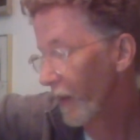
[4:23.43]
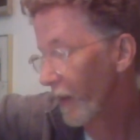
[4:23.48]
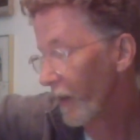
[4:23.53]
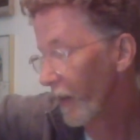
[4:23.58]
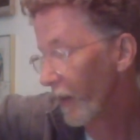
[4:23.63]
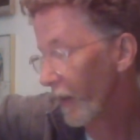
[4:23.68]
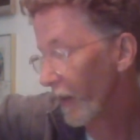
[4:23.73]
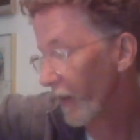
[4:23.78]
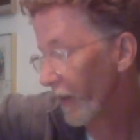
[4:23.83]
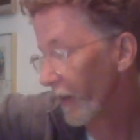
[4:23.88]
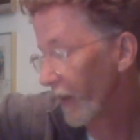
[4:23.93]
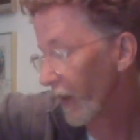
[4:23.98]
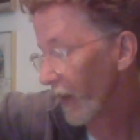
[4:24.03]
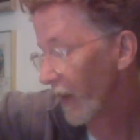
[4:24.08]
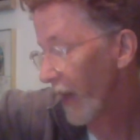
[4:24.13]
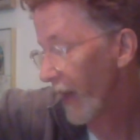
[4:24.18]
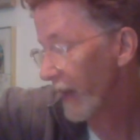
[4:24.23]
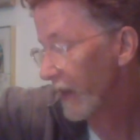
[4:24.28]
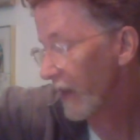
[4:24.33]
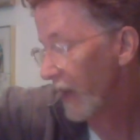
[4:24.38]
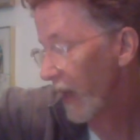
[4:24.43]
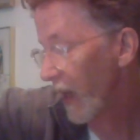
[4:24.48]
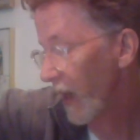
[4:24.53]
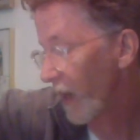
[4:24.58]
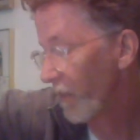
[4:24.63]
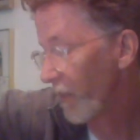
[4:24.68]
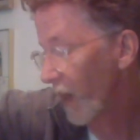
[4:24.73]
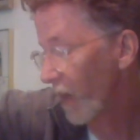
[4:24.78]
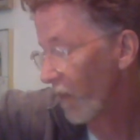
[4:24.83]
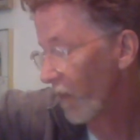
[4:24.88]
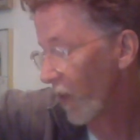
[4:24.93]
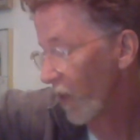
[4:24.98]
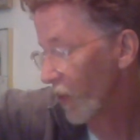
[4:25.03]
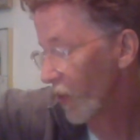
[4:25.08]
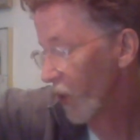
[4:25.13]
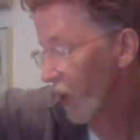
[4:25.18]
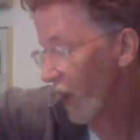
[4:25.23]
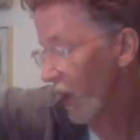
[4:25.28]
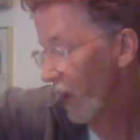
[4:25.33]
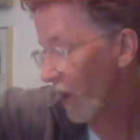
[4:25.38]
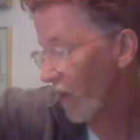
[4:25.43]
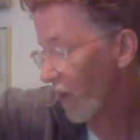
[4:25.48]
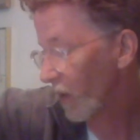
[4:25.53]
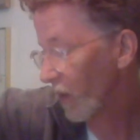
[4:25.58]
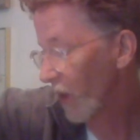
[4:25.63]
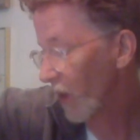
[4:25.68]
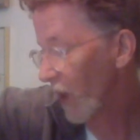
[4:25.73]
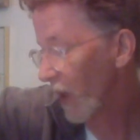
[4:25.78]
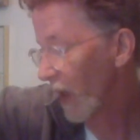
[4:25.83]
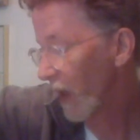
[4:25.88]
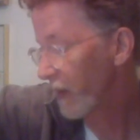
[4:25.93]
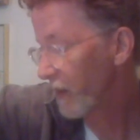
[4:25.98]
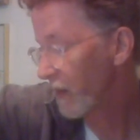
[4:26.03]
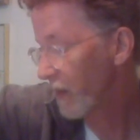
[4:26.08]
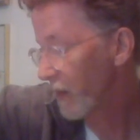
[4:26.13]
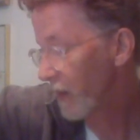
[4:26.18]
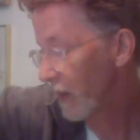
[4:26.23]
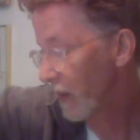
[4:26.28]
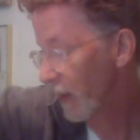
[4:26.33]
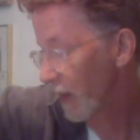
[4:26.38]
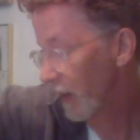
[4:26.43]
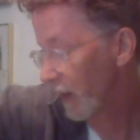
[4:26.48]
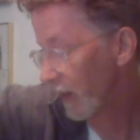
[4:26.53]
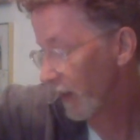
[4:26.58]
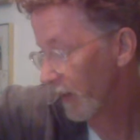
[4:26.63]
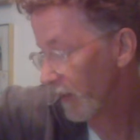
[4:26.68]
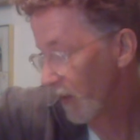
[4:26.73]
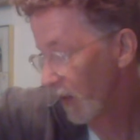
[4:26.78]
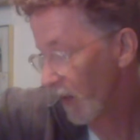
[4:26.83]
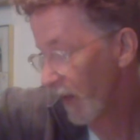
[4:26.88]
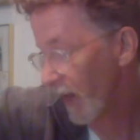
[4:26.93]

And the last name I won't share online. Gives their